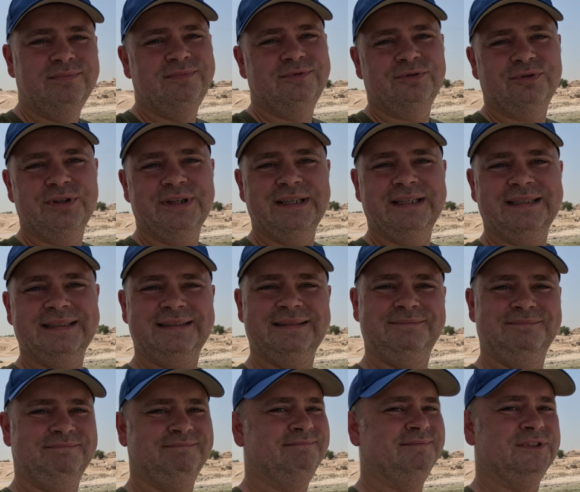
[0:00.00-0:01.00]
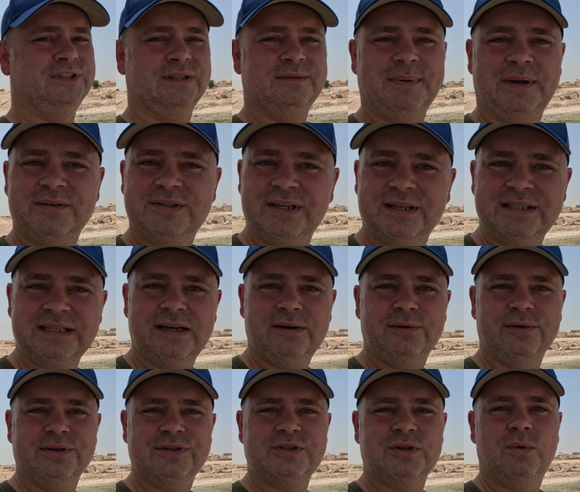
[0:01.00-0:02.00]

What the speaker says: 3 to about 6 hours.